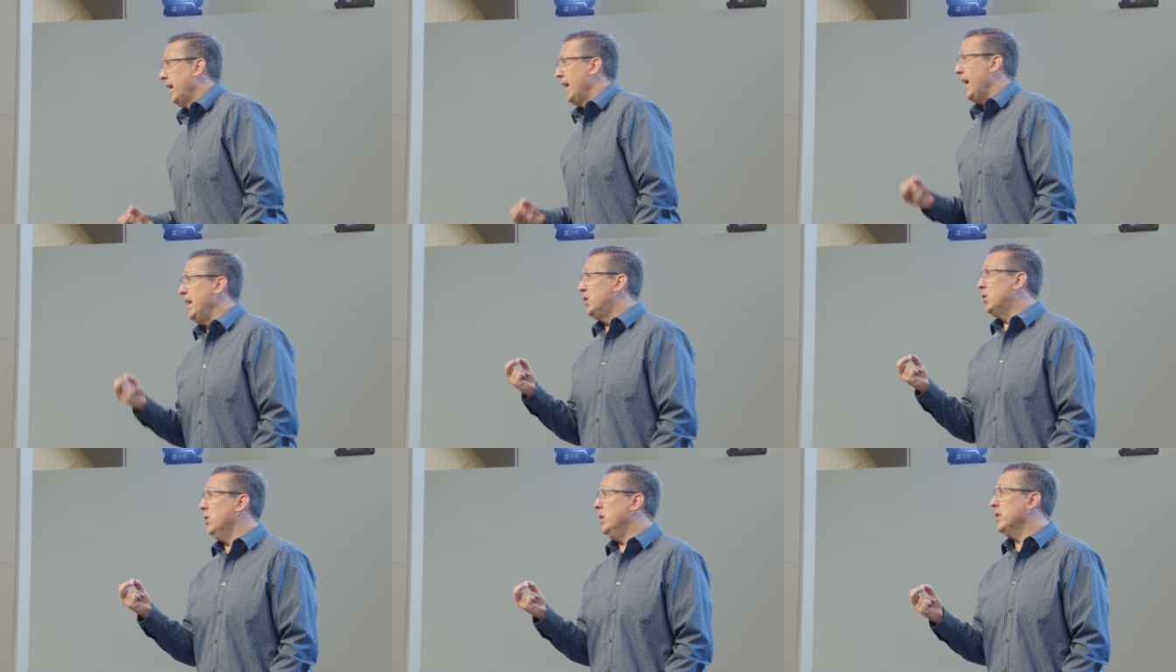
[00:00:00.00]
In
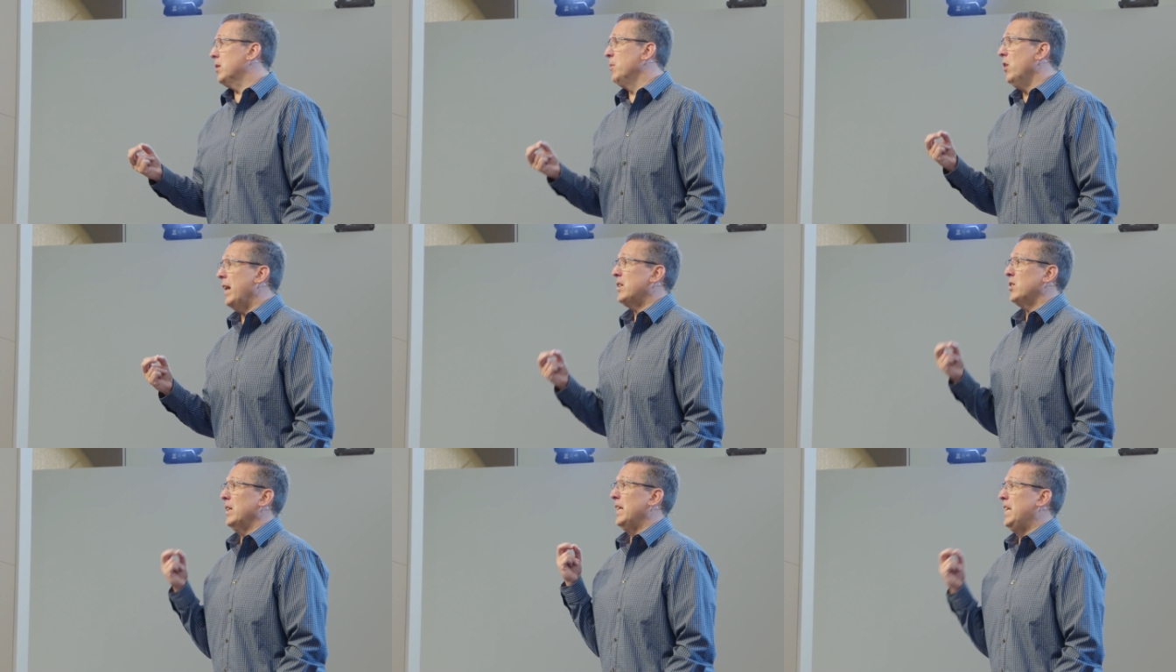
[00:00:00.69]
Judaism, you're
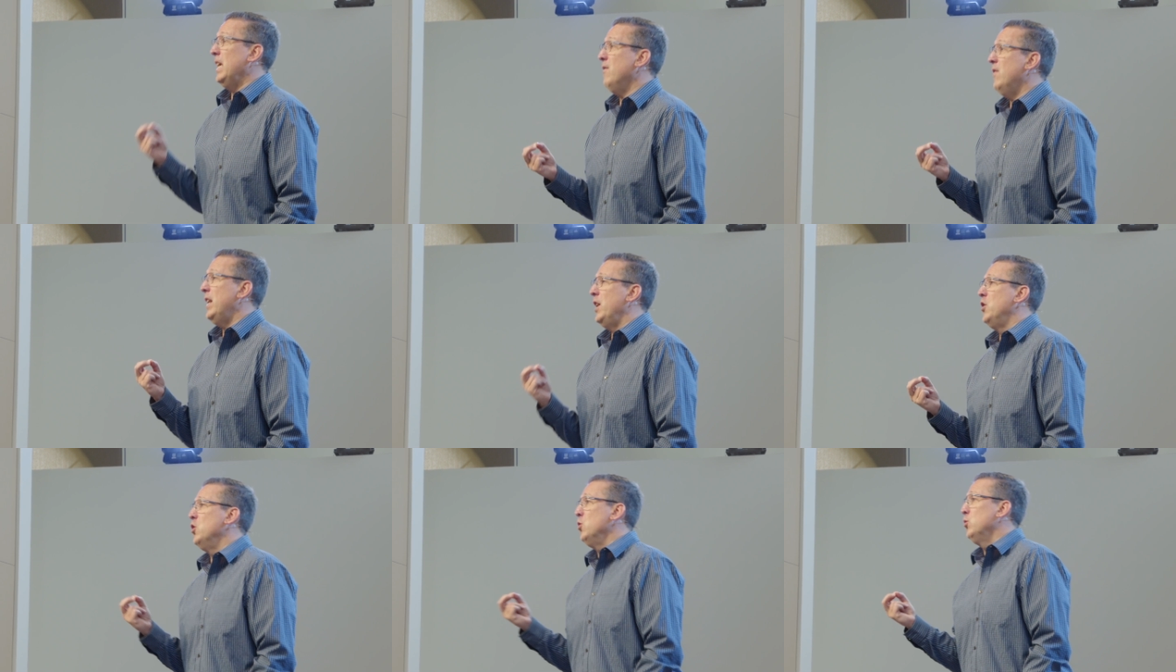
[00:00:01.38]
actually given a
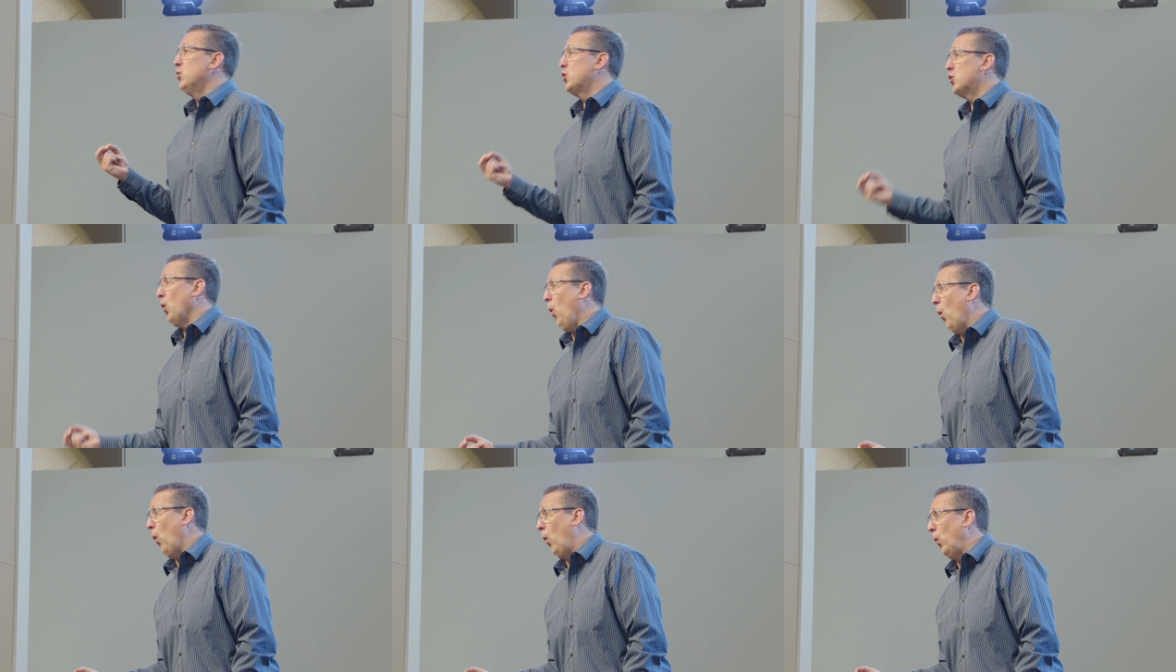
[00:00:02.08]
new
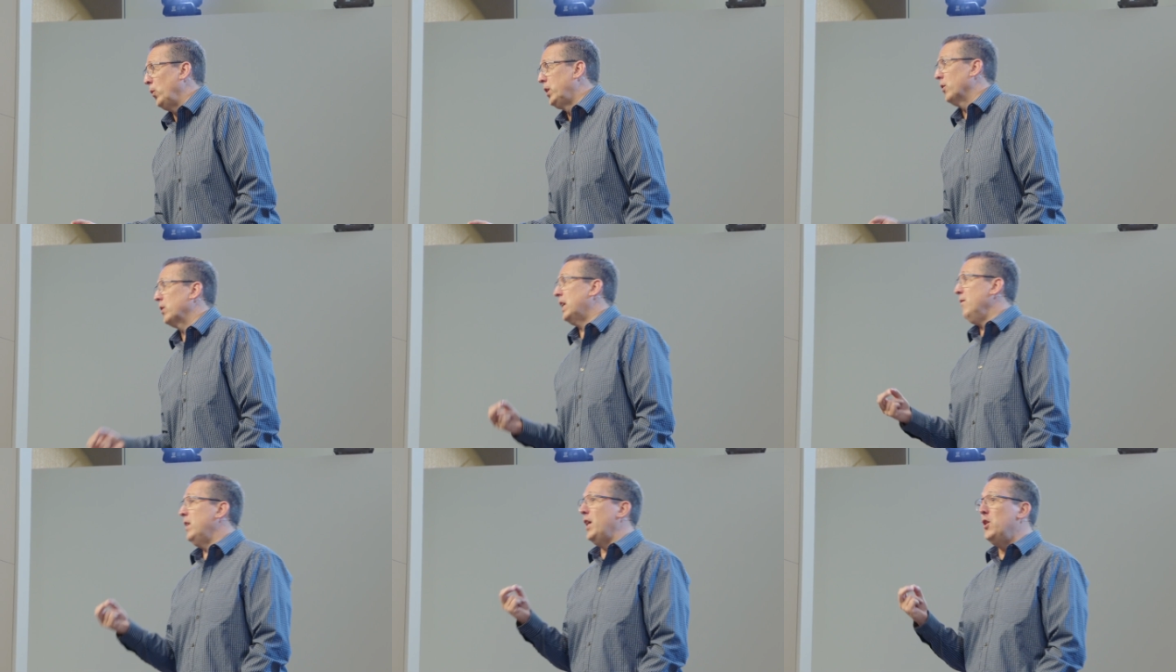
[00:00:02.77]
soul, you're
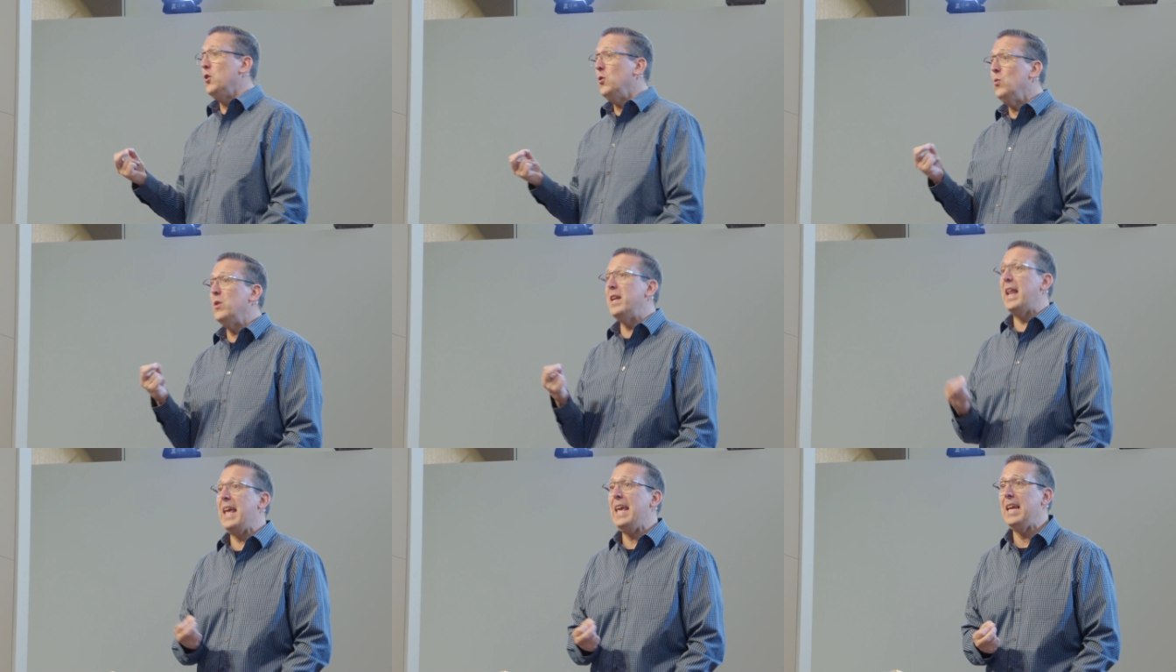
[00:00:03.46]
given a new
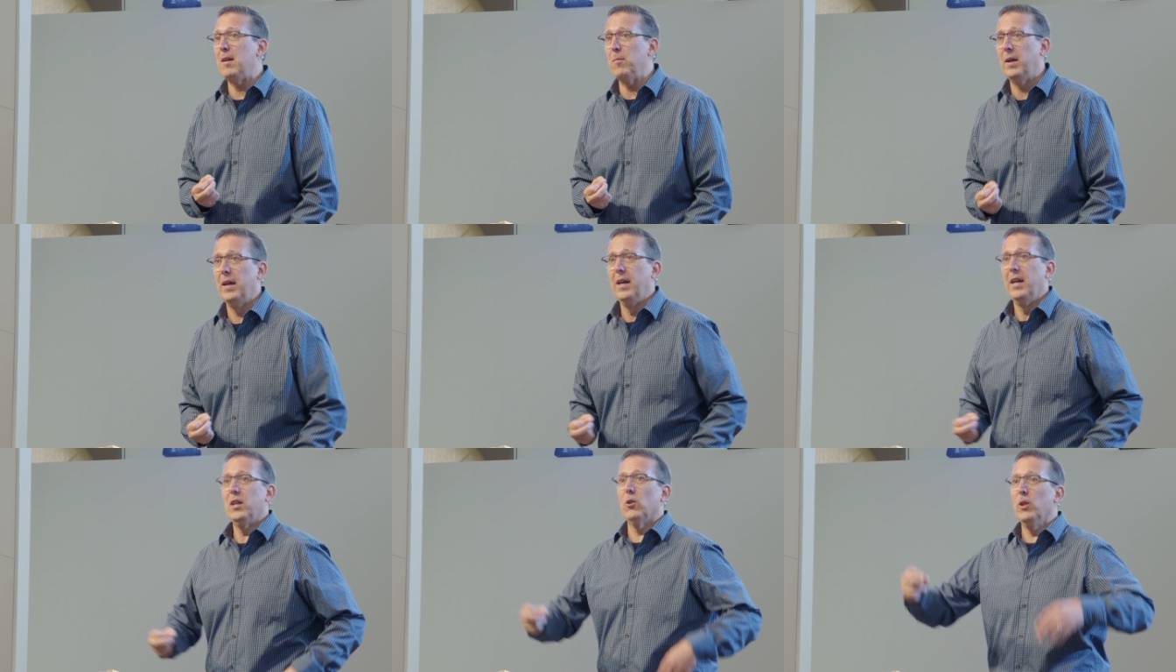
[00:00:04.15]
name.
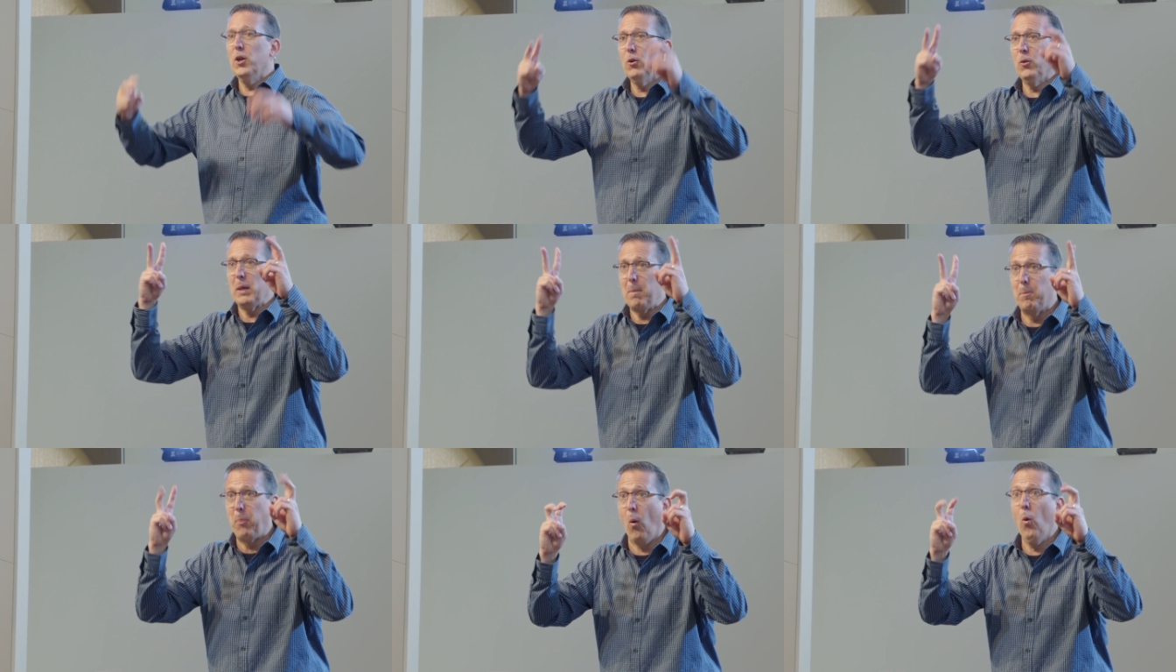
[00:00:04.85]
You're literally
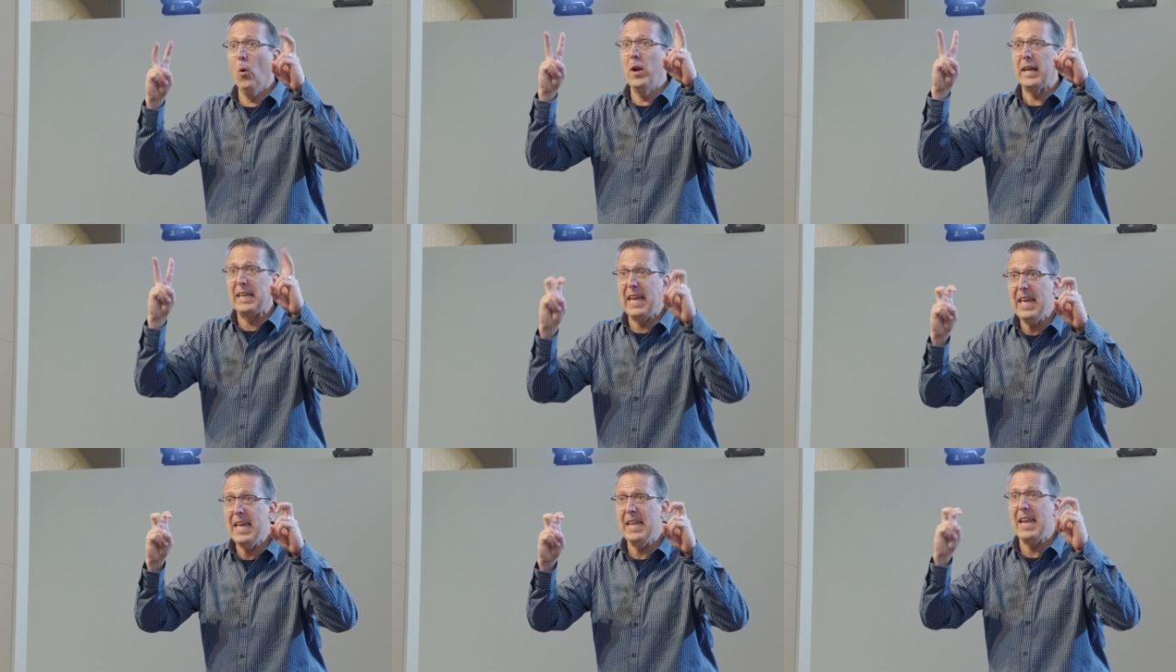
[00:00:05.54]
born
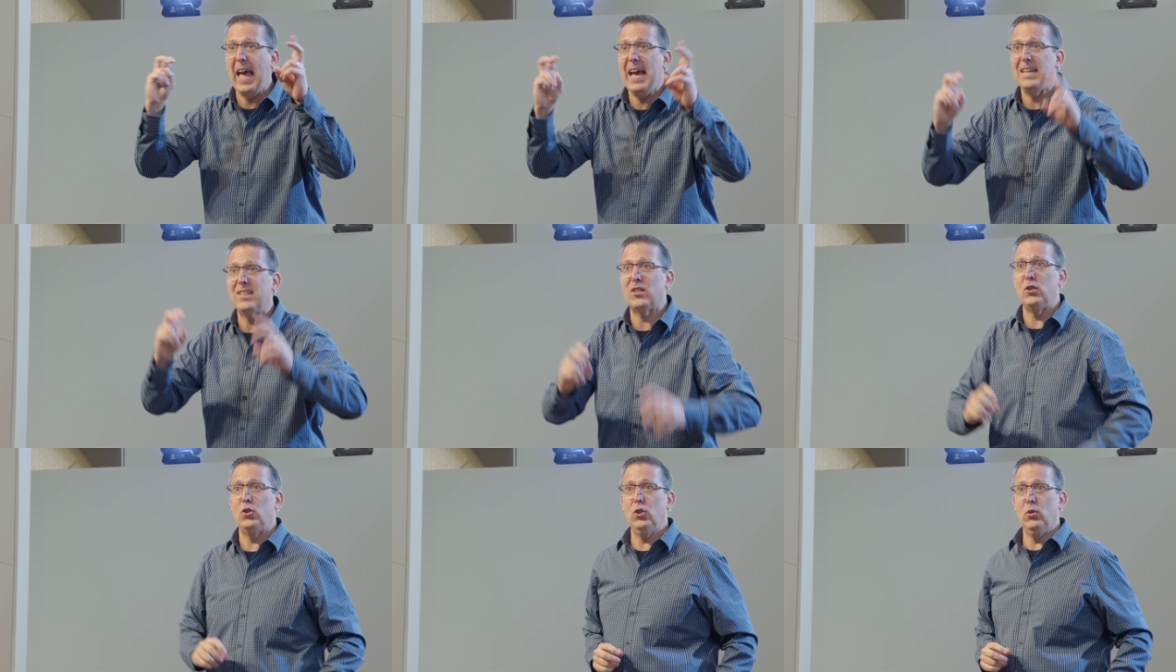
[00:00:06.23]
again as a
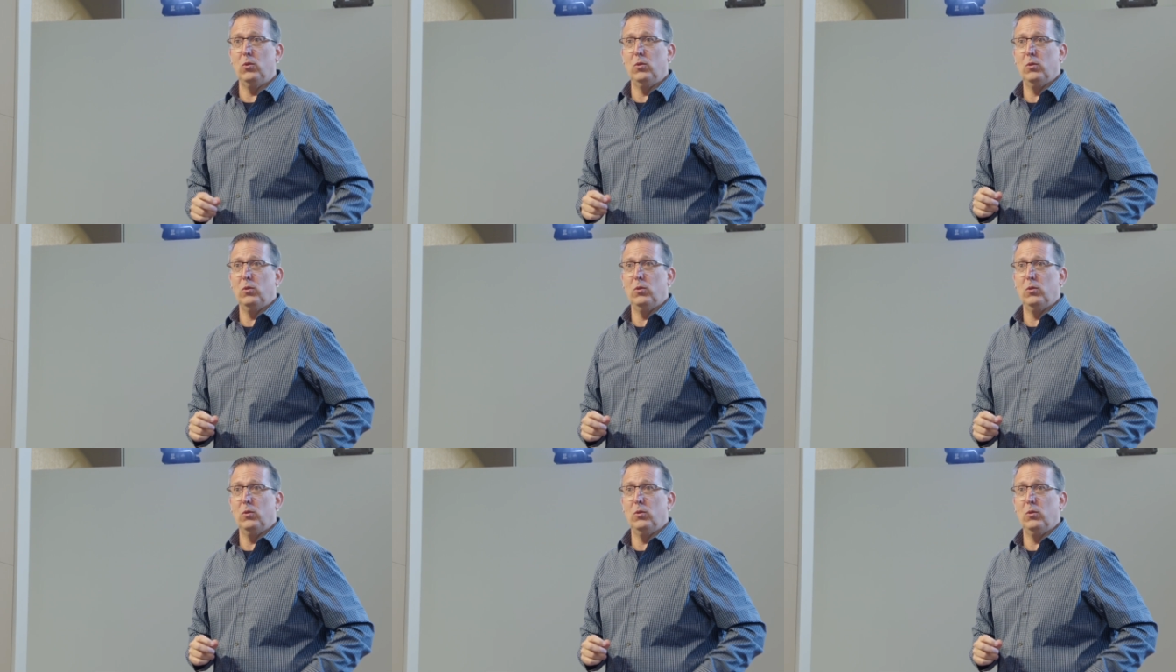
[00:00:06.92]
Jew.